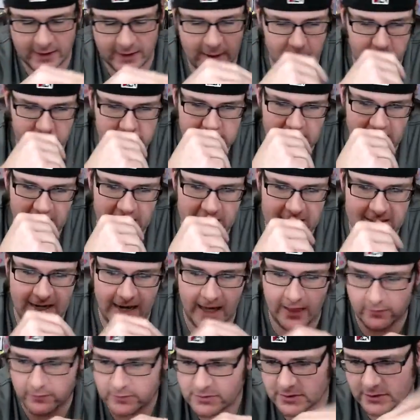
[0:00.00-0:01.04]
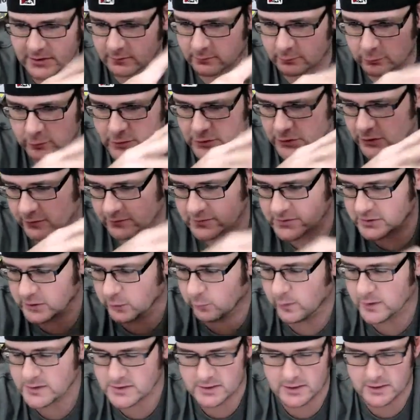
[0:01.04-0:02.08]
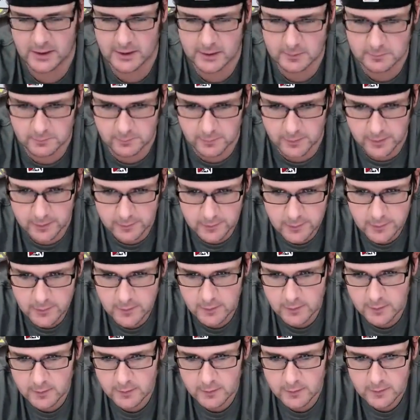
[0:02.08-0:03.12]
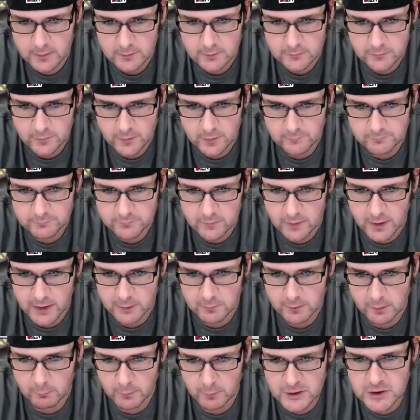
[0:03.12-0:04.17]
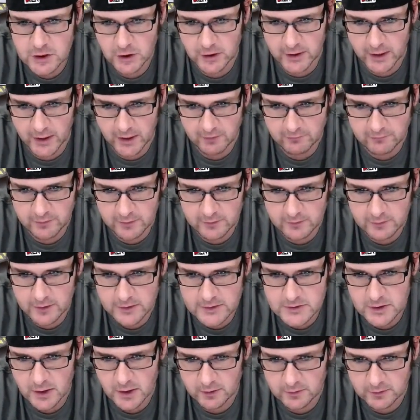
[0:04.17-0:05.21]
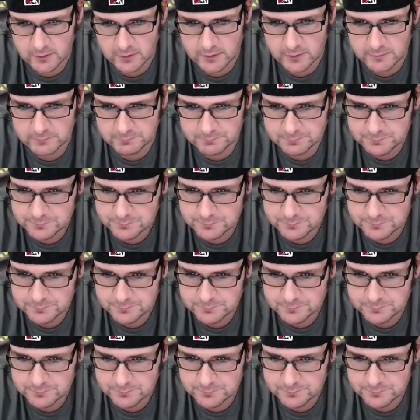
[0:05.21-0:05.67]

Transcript: at eighty dollars the reserve still wasn't hit, but so anyway, we took care of it. It's all good.